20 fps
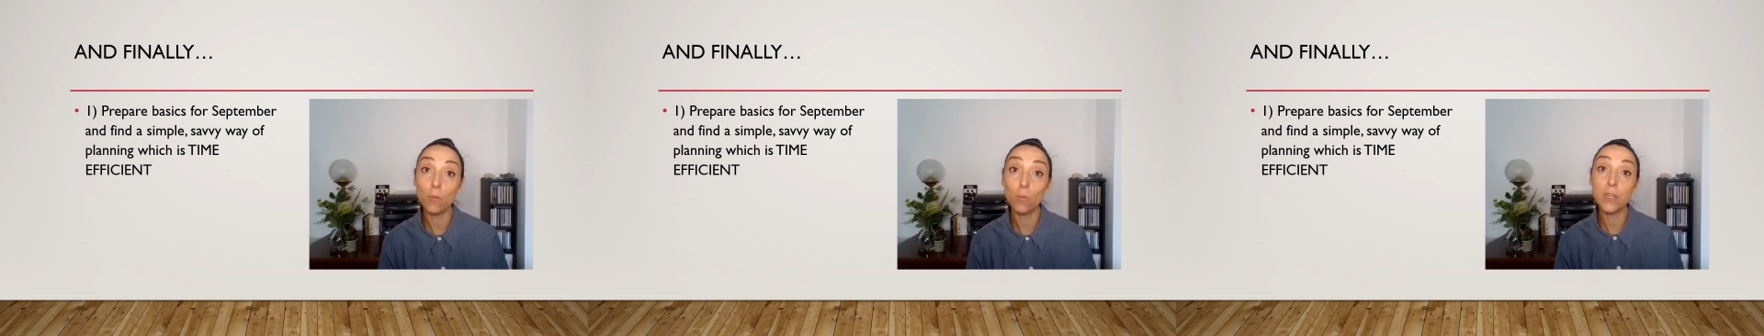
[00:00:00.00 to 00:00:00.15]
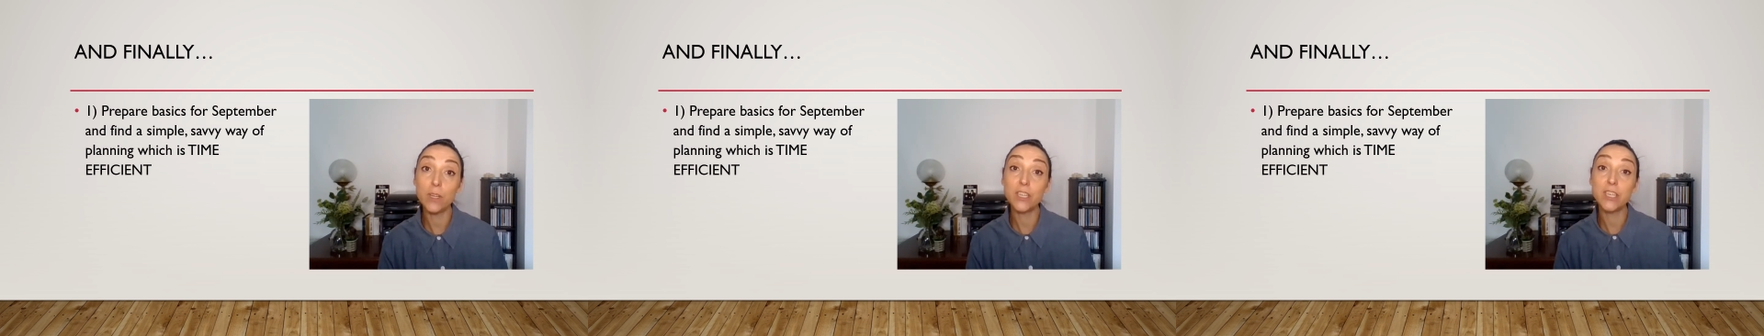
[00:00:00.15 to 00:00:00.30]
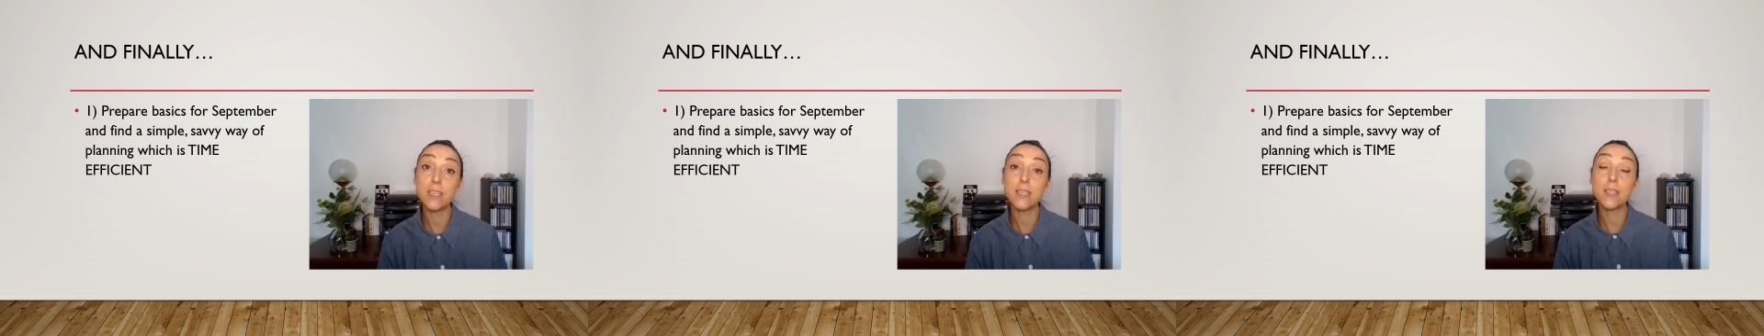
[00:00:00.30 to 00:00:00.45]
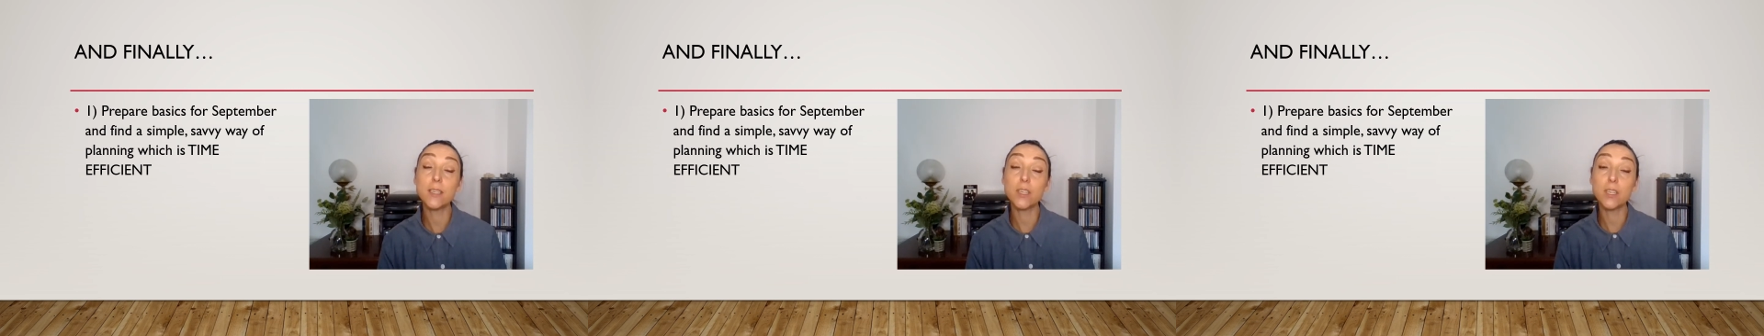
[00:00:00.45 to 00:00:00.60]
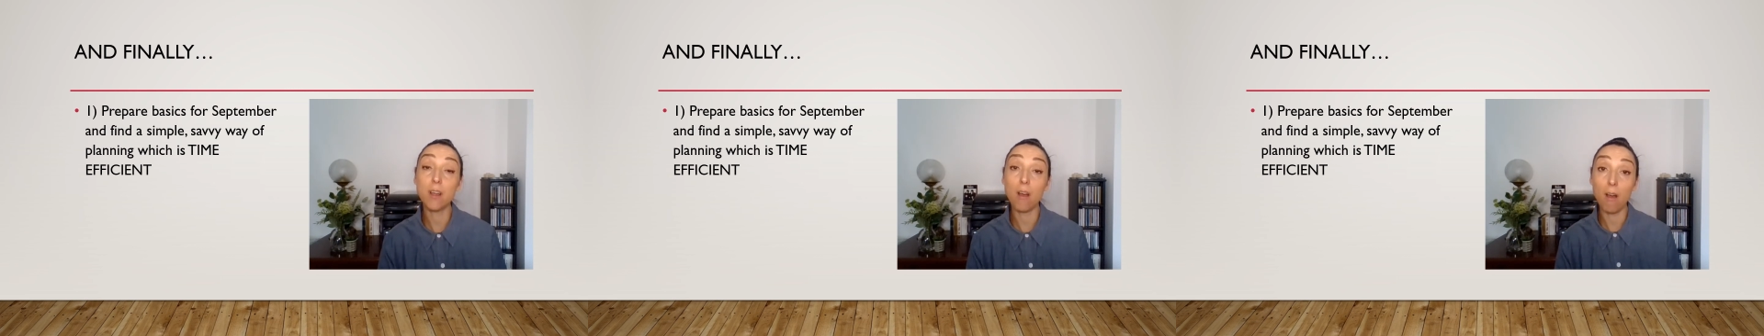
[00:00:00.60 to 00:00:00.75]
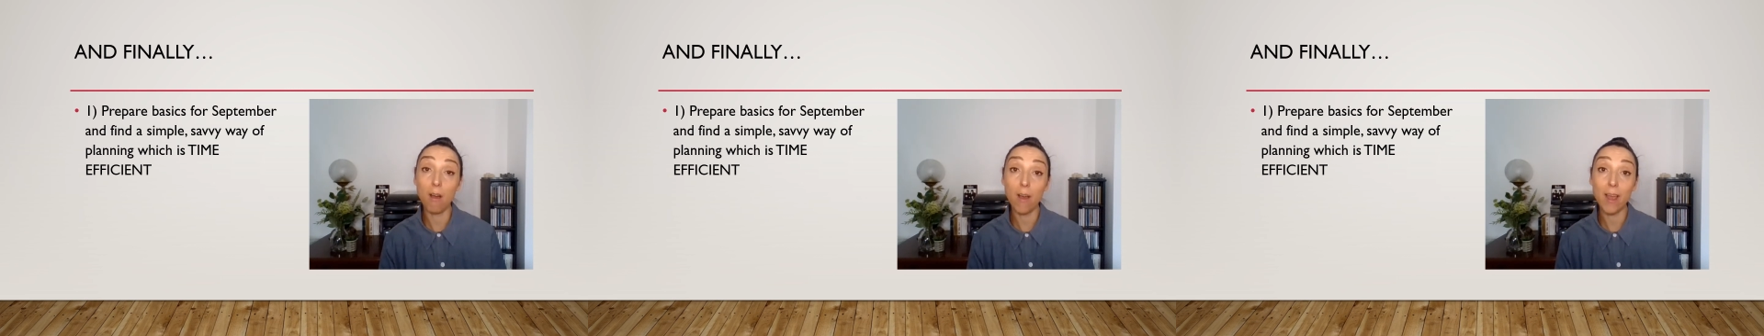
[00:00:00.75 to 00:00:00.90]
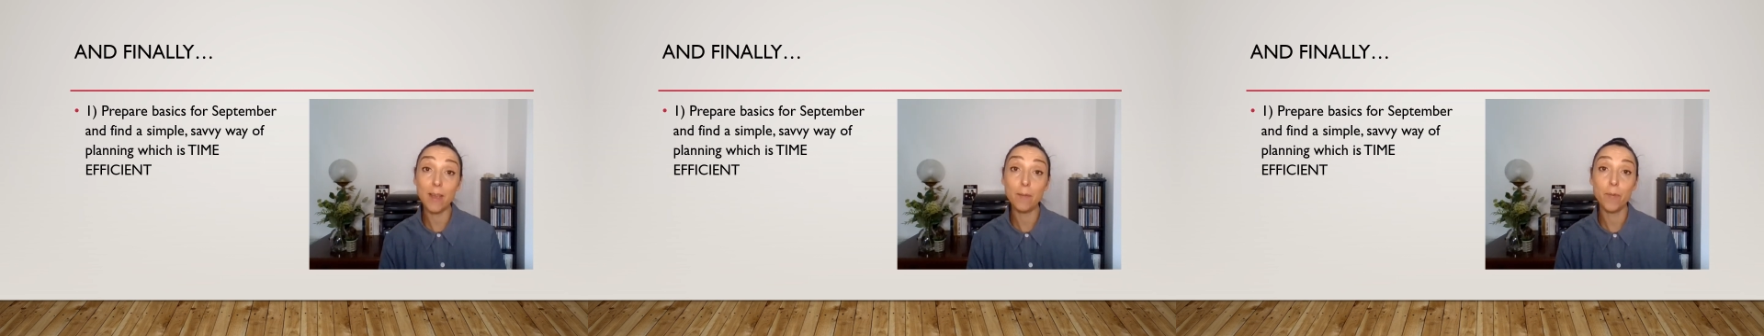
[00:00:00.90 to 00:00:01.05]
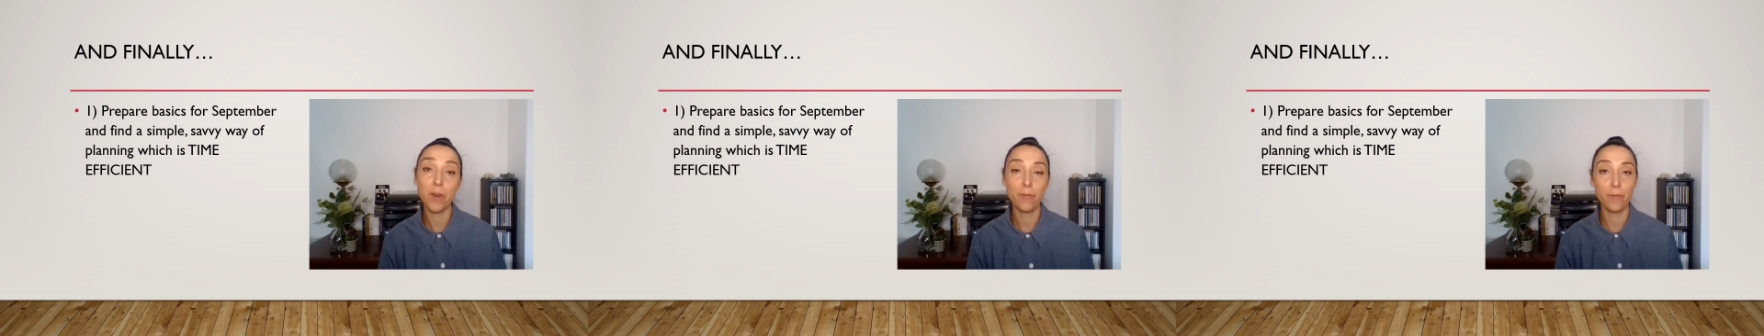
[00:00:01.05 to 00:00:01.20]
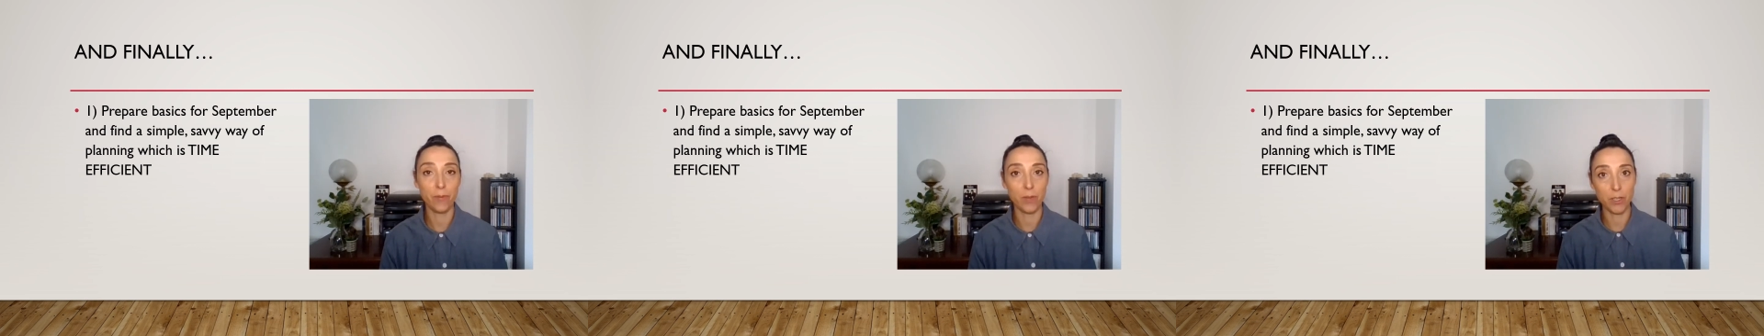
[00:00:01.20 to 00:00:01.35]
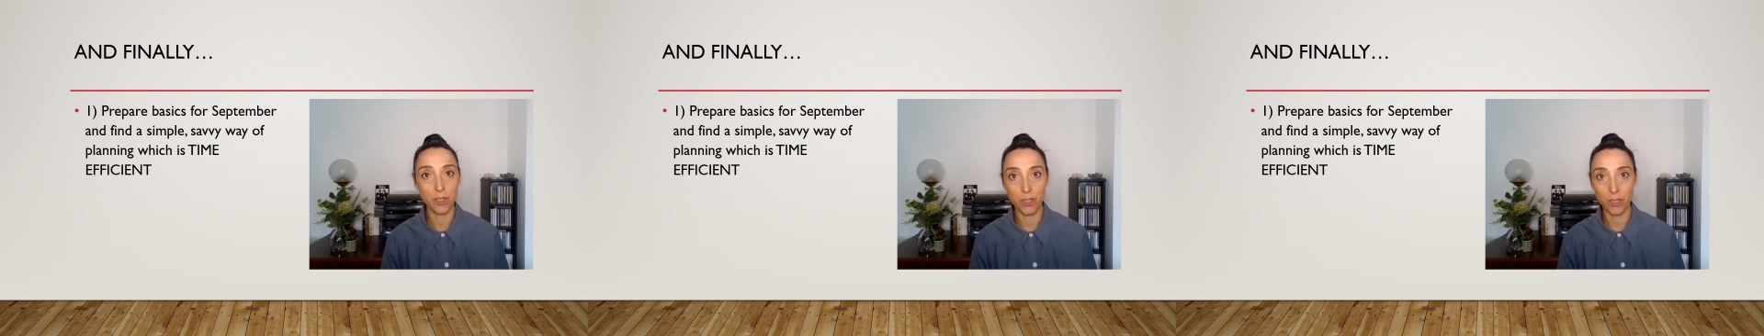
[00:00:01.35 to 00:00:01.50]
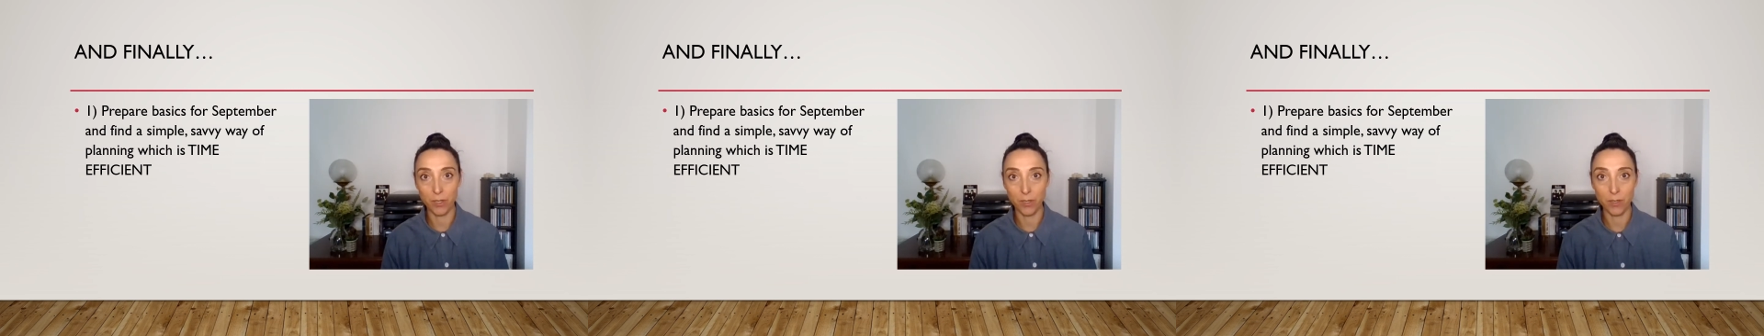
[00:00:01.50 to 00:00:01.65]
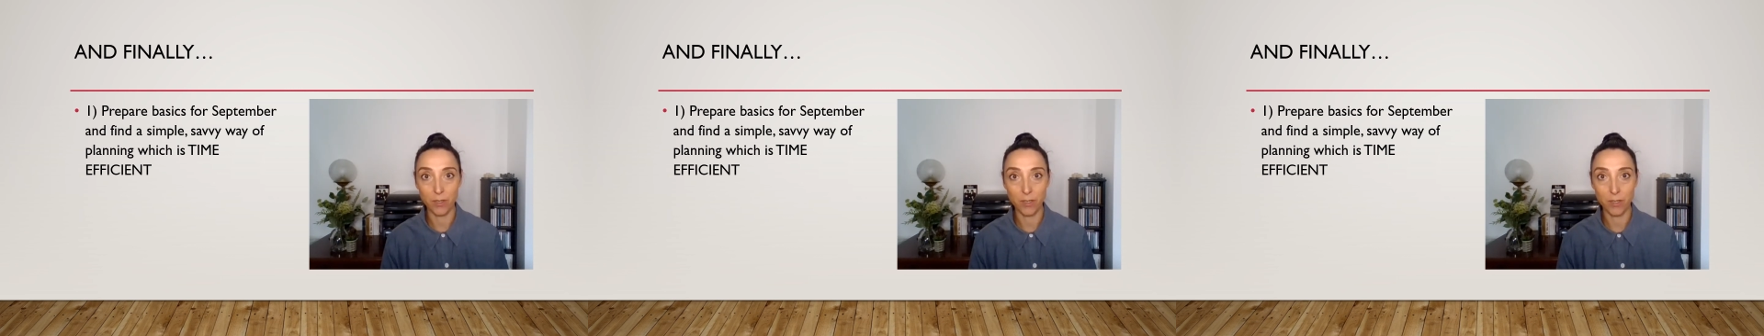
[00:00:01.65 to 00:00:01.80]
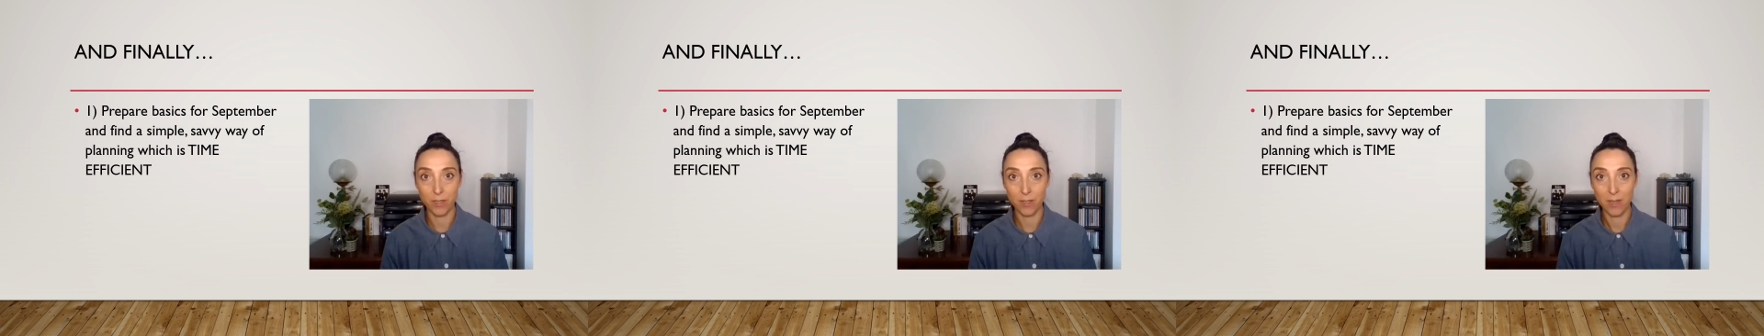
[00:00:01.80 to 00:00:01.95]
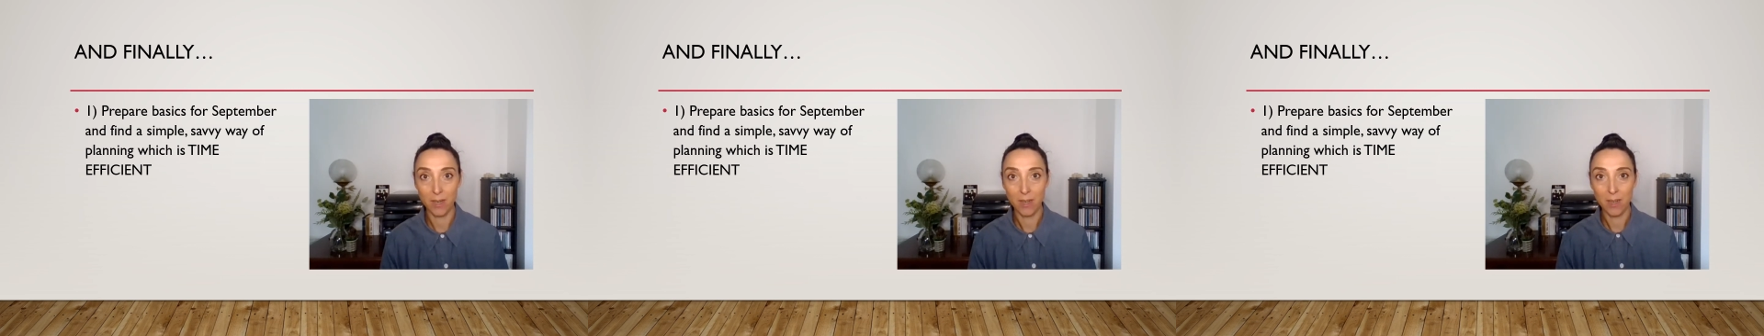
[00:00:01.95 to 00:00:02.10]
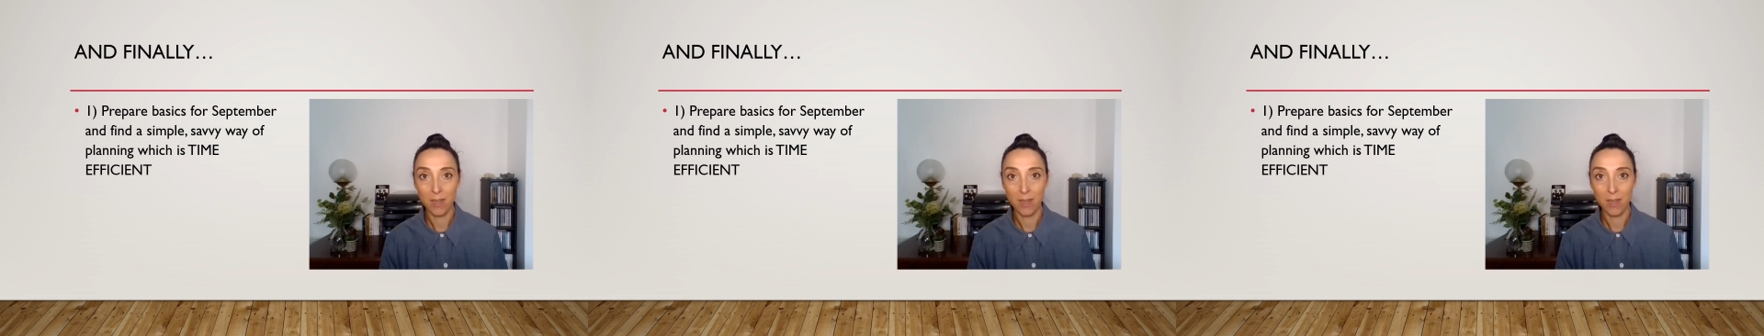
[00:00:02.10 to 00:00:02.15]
which is time efficient.